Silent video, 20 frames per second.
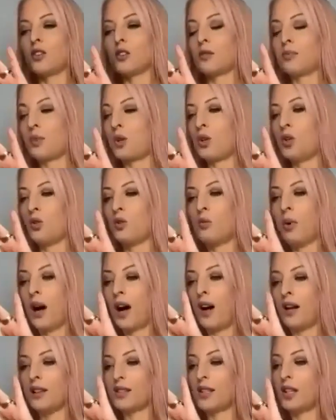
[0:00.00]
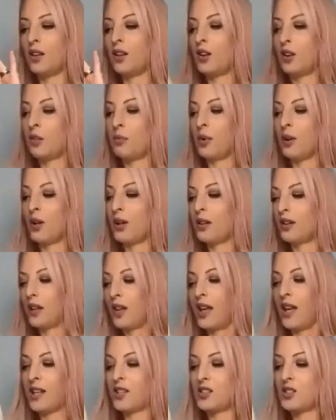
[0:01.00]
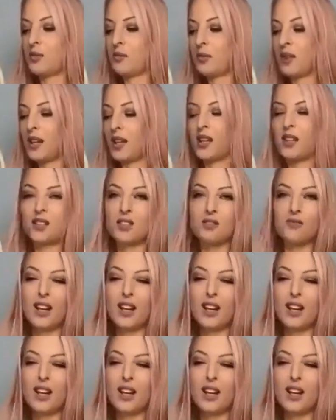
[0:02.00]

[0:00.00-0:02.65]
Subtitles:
good, cool party look. But it's something that